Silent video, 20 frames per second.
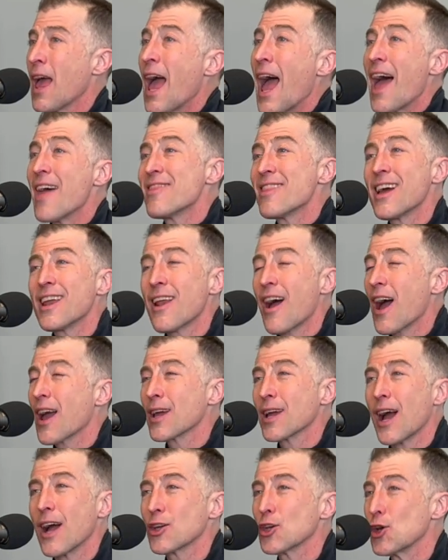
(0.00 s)
And then
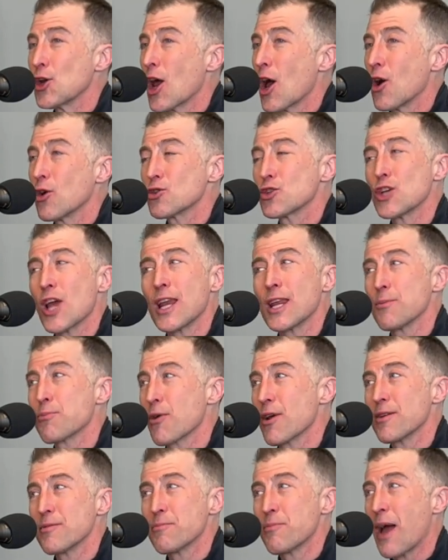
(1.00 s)
you know, Jenny
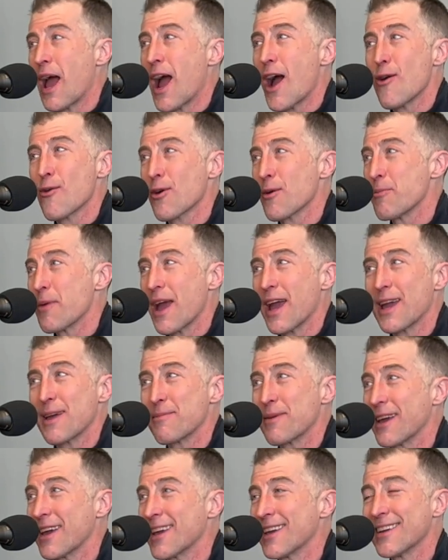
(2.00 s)
Britton Bauer,
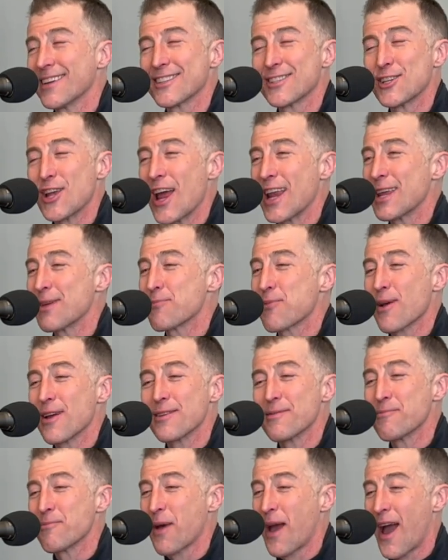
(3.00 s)
baby. Jenny
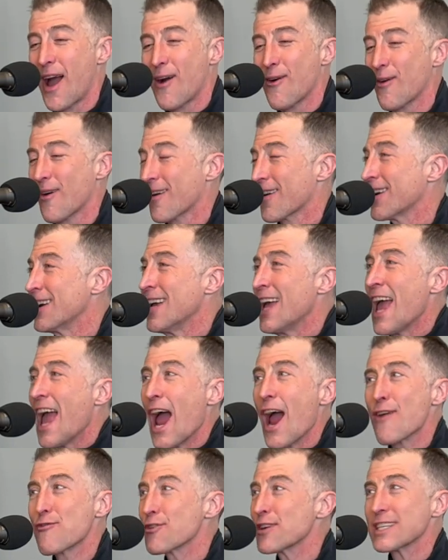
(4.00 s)
Britton Bauer.
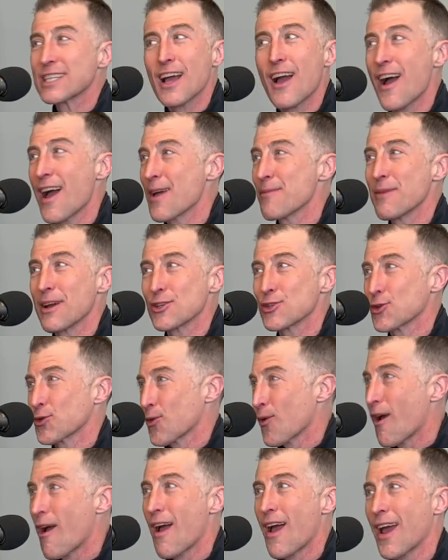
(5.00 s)
Every time I
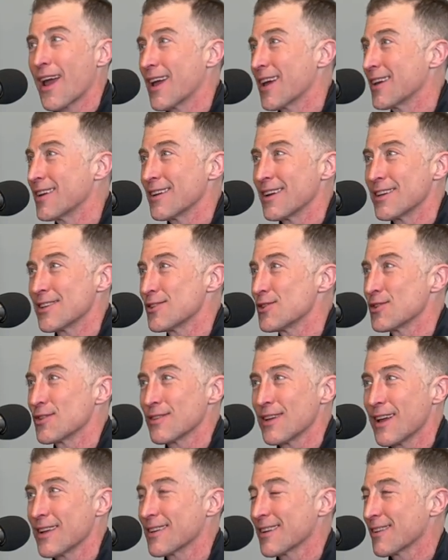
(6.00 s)
try
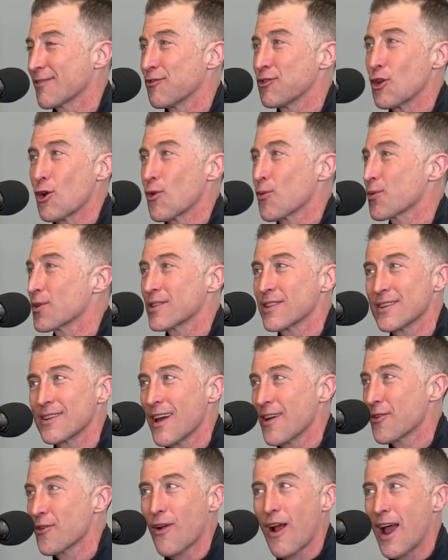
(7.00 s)
and flirt with
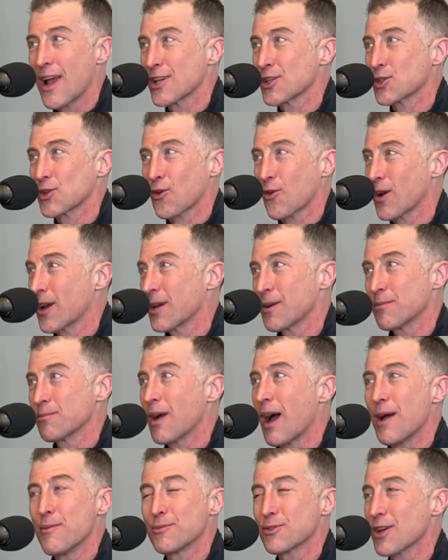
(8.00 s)
another ice cream,
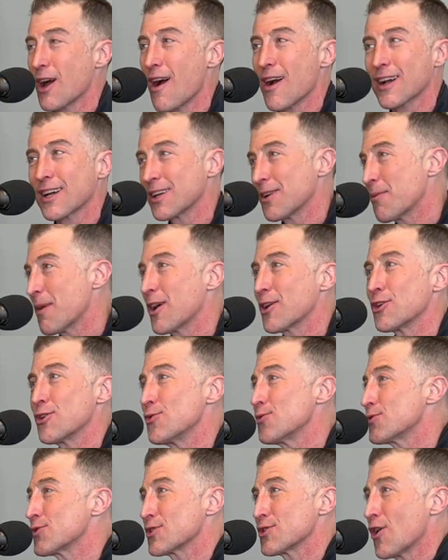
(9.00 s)
I'm talking about
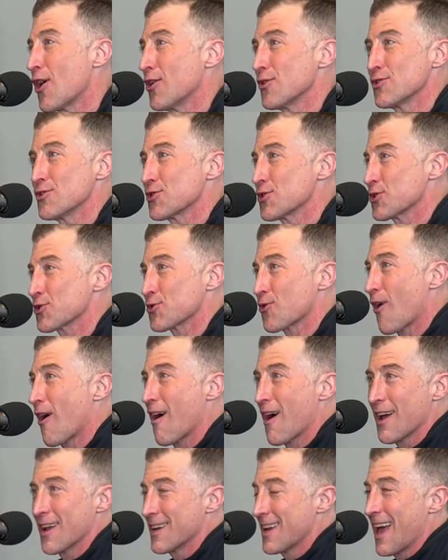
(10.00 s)
you, Salt and
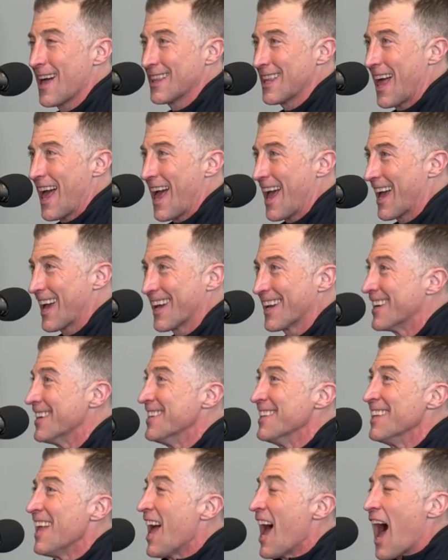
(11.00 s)
Straw in LA.
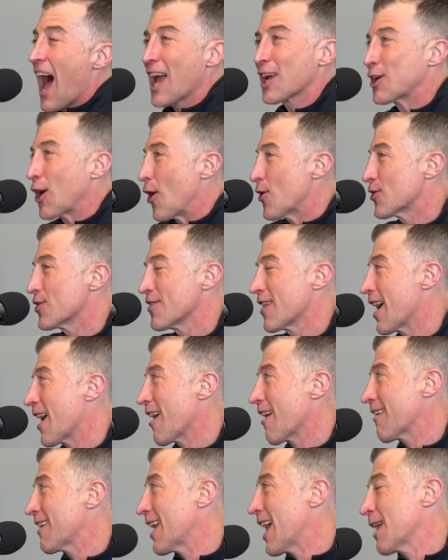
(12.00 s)
I go to
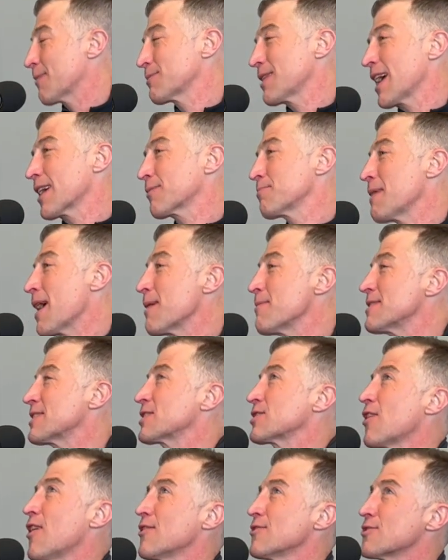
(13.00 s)
there and I'm like, maybe
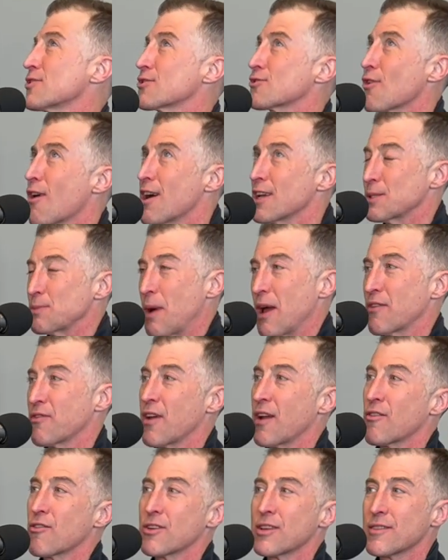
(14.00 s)
Salt and Straw is my
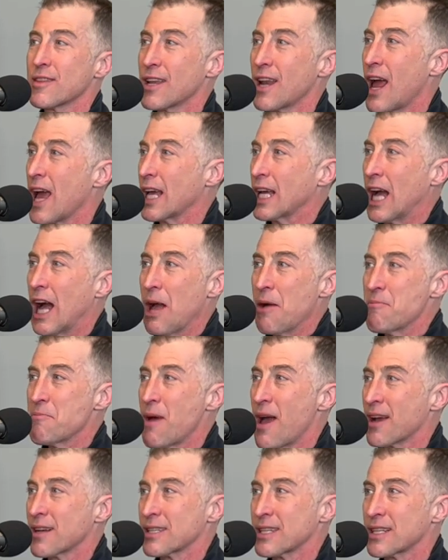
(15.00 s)
favorite. And then I come
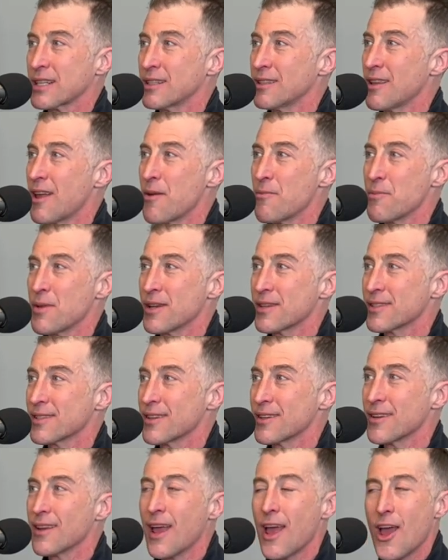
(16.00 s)
back to Columbus
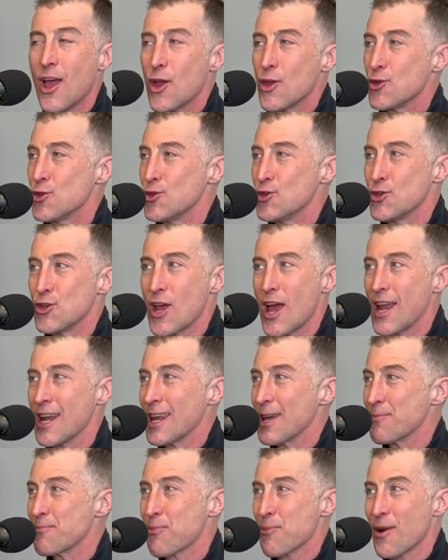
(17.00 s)
and
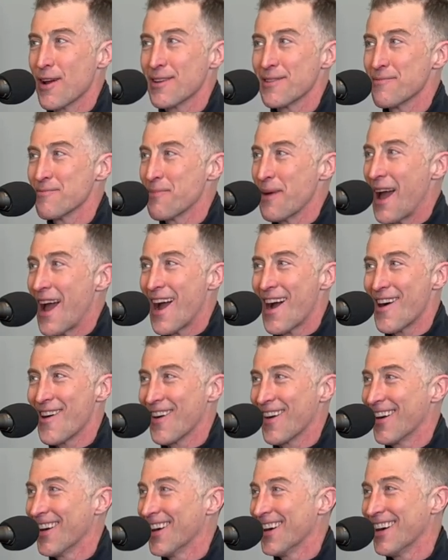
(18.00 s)
Jenny Britton
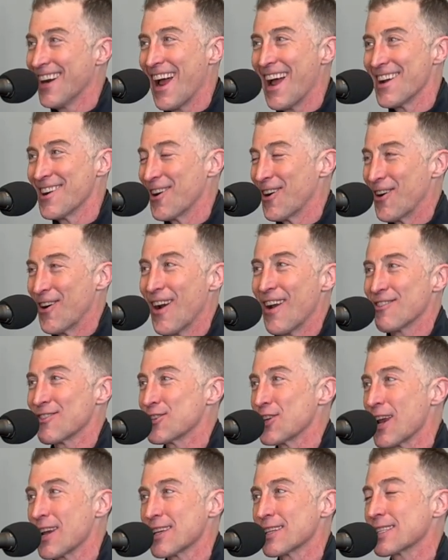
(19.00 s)
Bauer and her
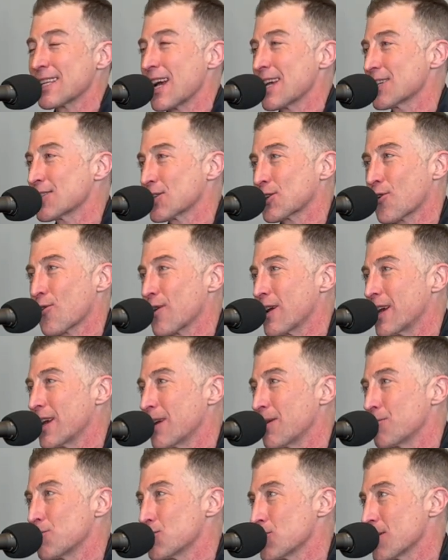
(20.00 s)
Jenny's ice
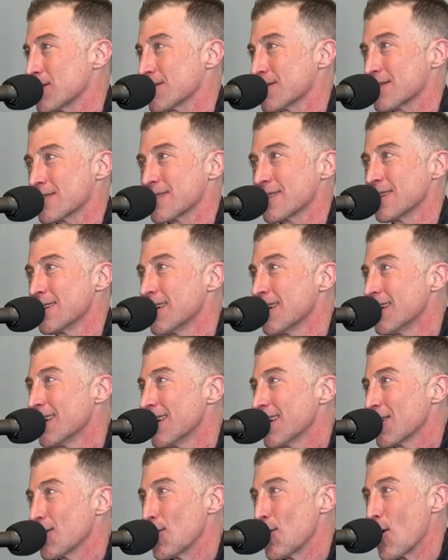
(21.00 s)
cream just,
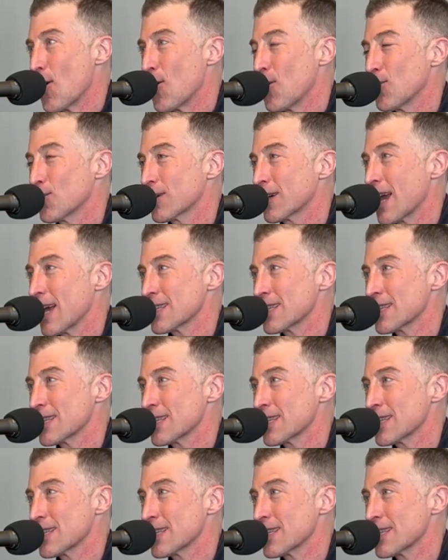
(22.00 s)
you know,